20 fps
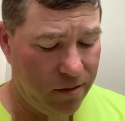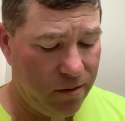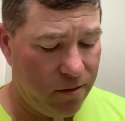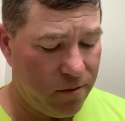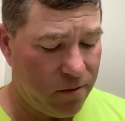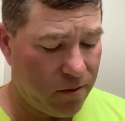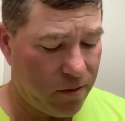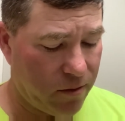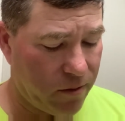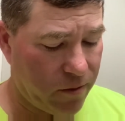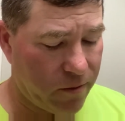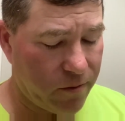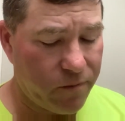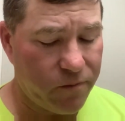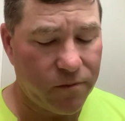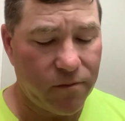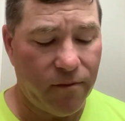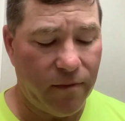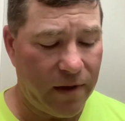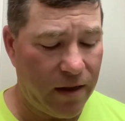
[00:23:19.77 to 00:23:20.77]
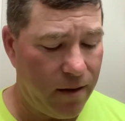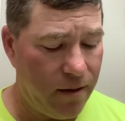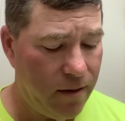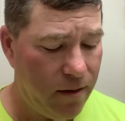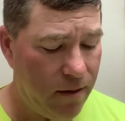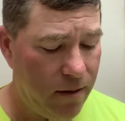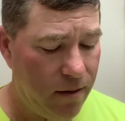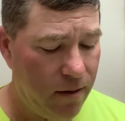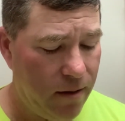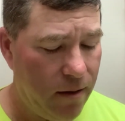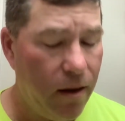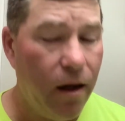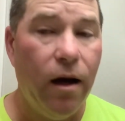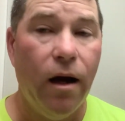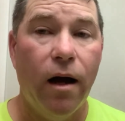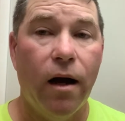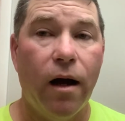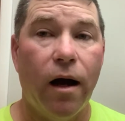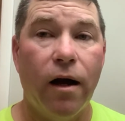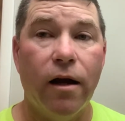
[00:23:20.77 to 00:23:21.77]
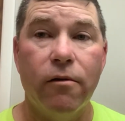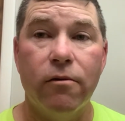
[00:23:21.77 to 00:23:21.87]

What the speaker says: So I